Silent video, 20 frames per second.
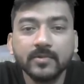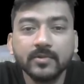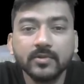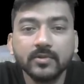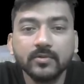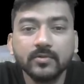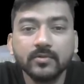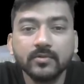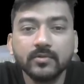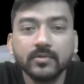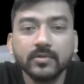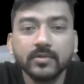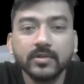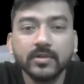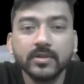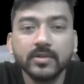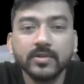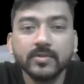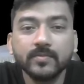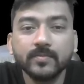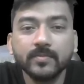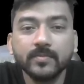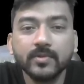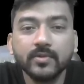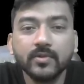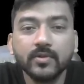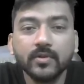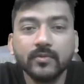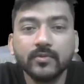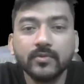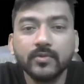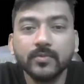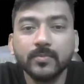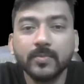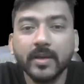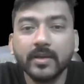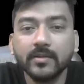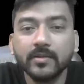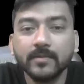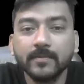So it is period of 2
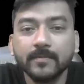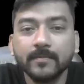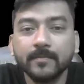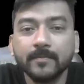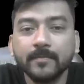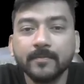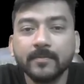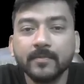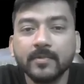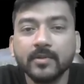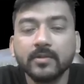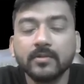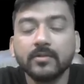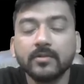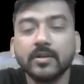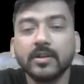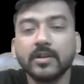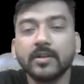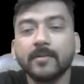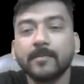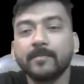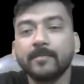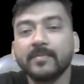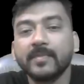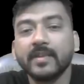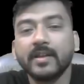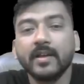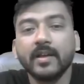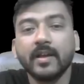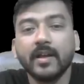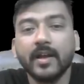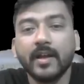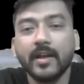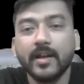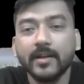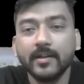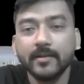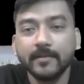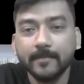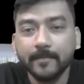pi. Okay,
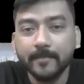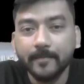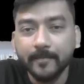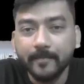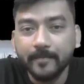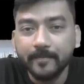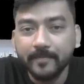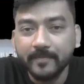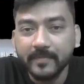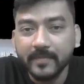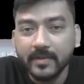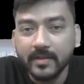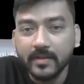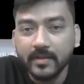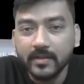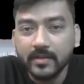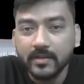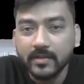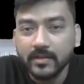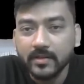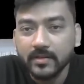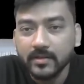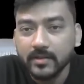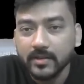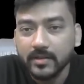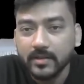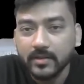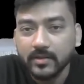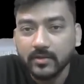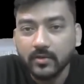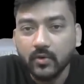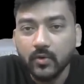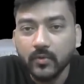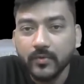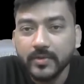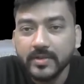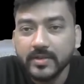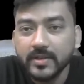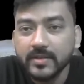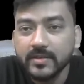and the
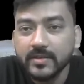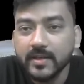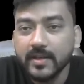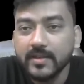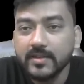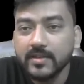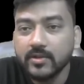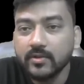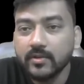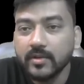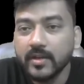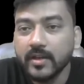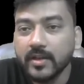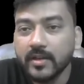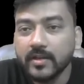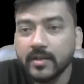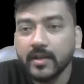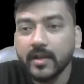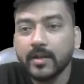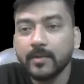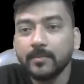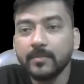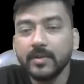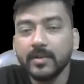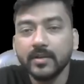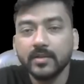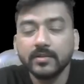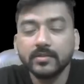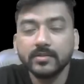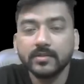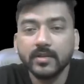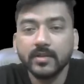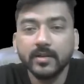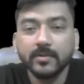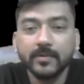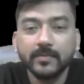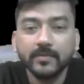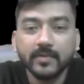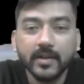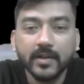coefficients a0, an and bn can
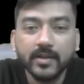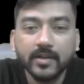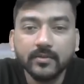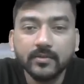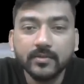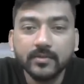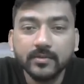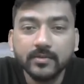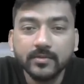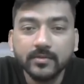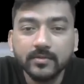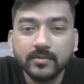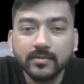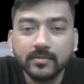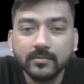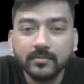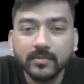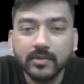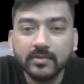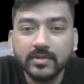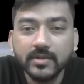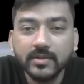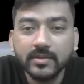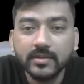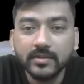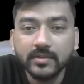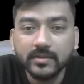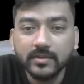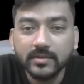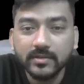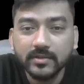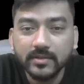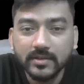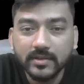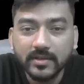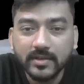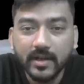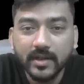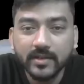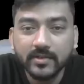be find out by using this
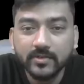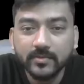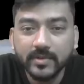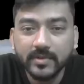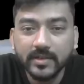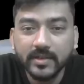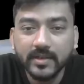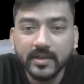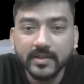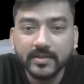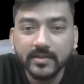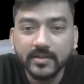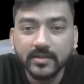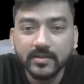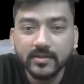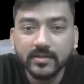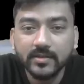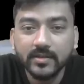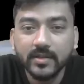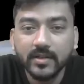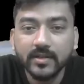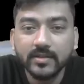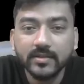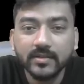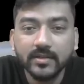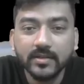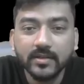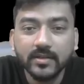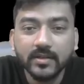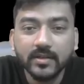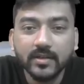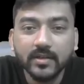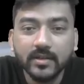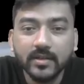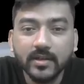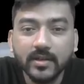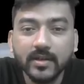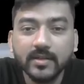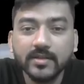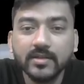kinds of integration. That is
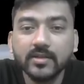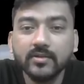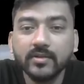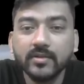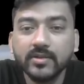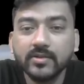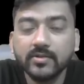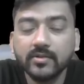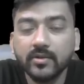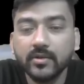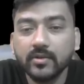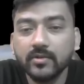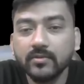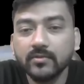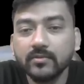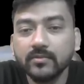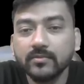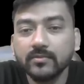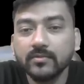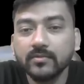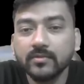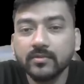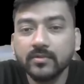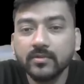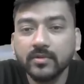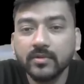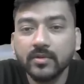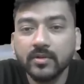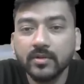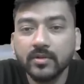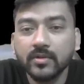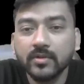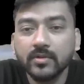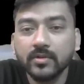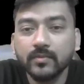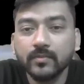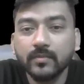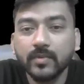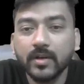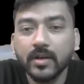a0 is equal to
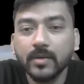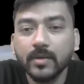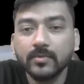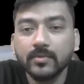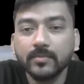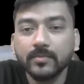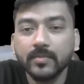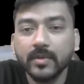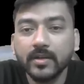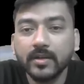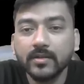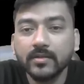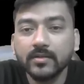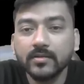1 upon pi